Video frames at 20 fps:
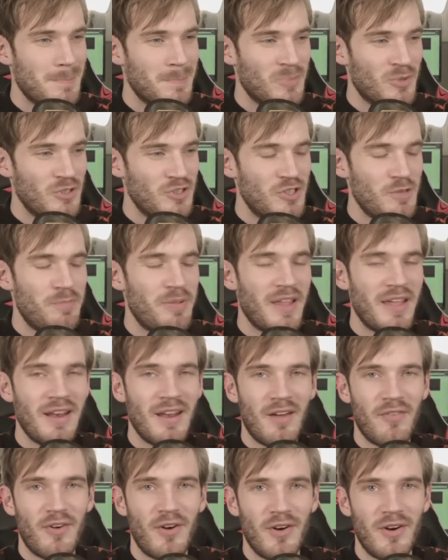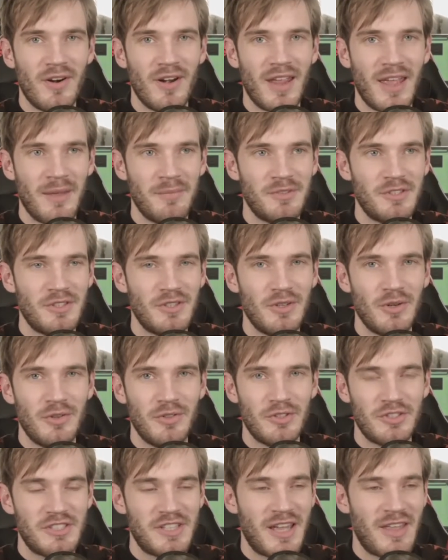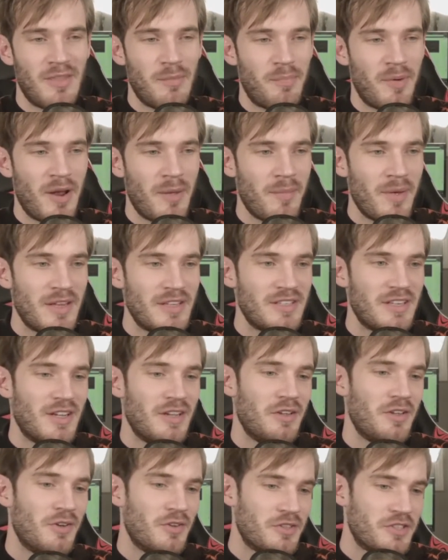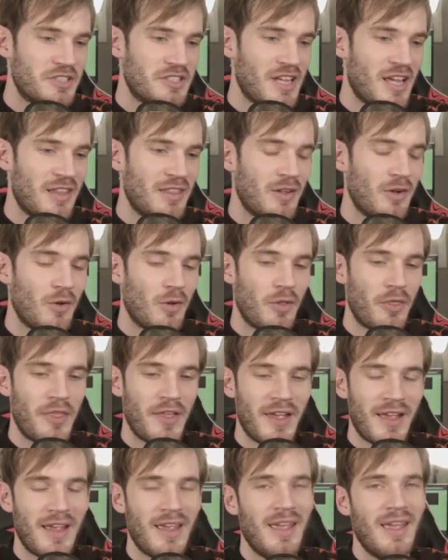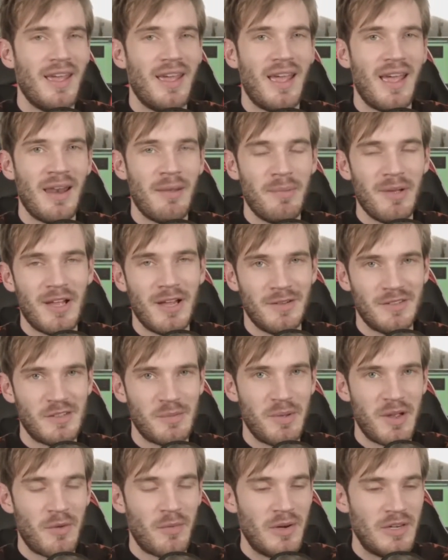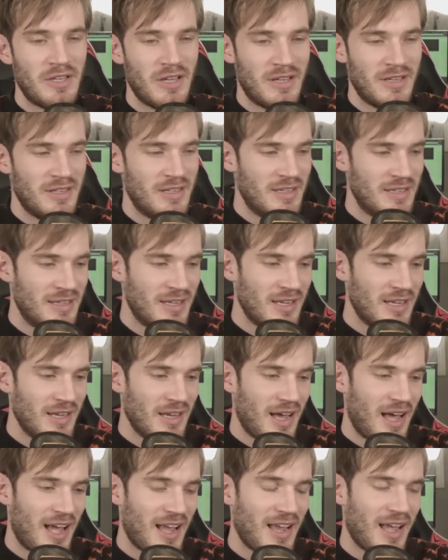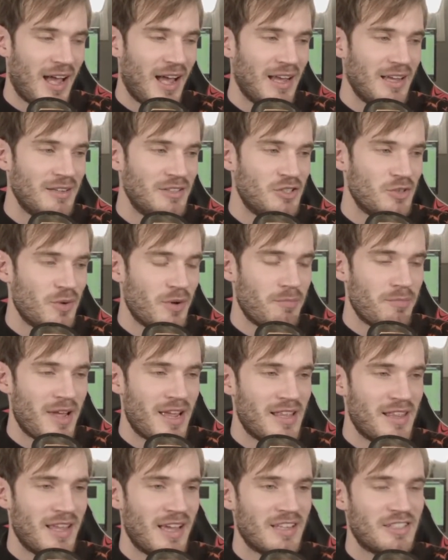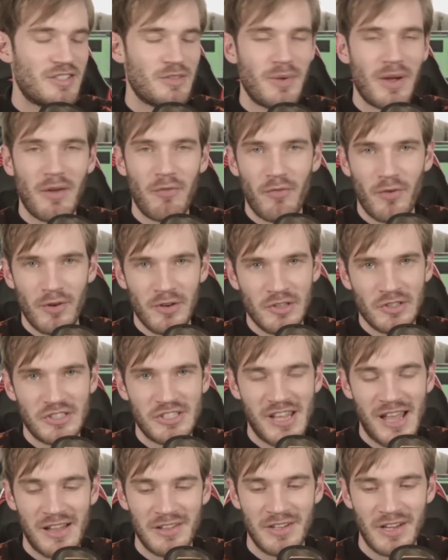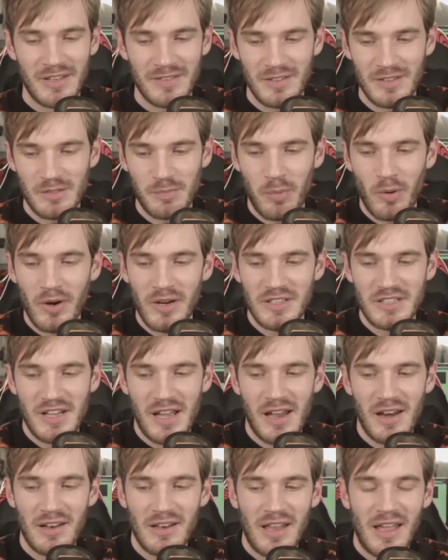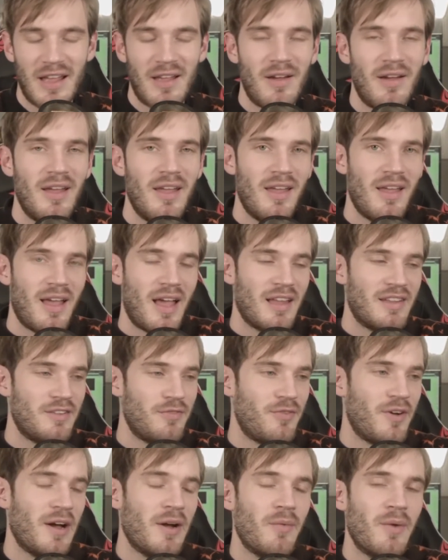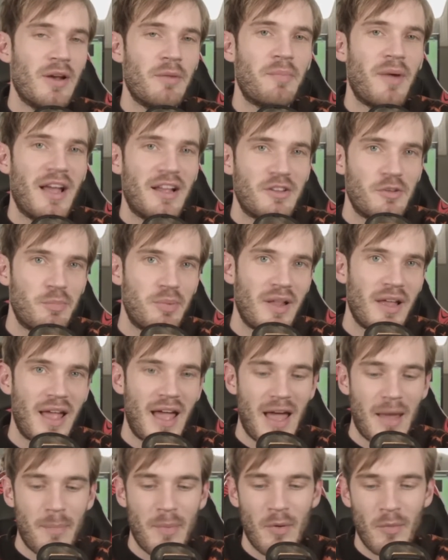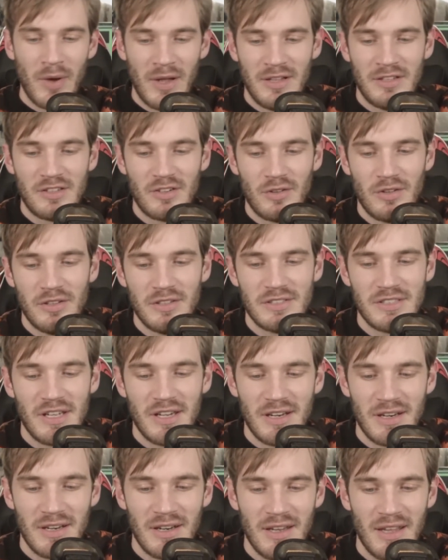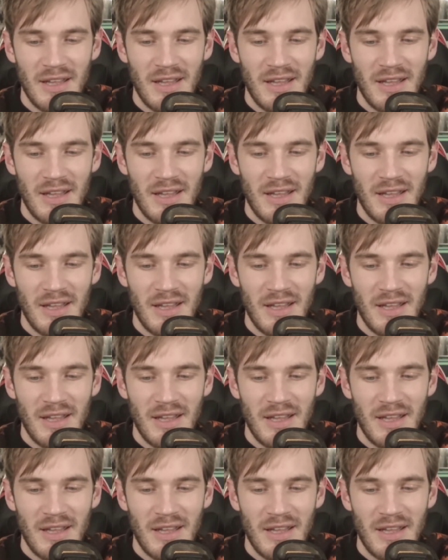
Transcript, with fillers: Once you play enough horror games, you understand the premise, you understand the whole thing, and it becomes a bit redundant. I, I do it mainly as a way for nostalgia at this point. It's kind of like as if I went back to play Happy Wheels all of a sudden.